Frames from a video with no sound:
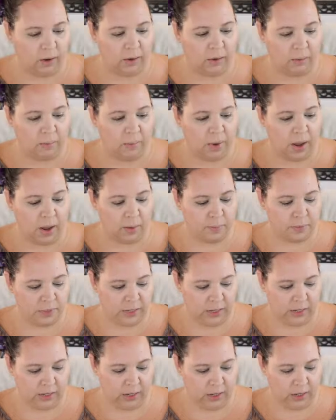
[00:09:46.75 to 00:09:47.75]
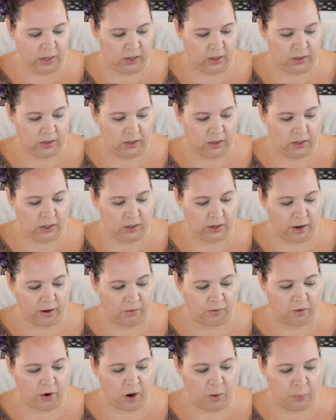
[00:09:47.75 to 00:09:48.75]
I'm taking the
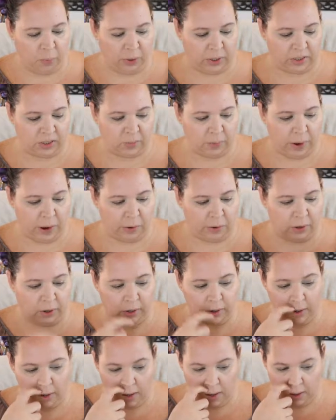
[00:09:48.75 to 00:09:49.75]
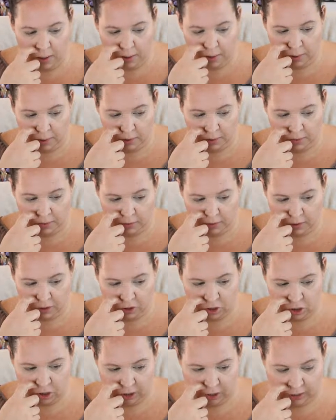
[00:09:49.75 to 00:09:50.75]
Coverall pressed powder in the
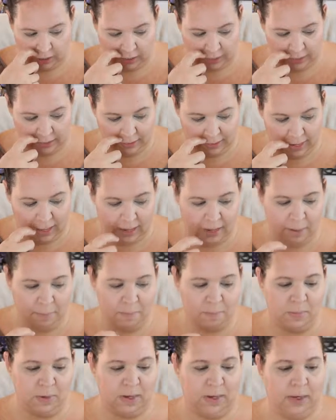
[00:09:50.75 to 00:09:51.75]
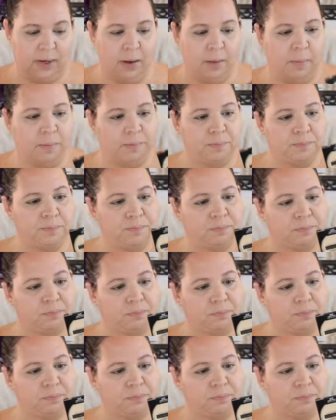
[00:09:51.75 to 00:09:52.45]
shade Light Medium.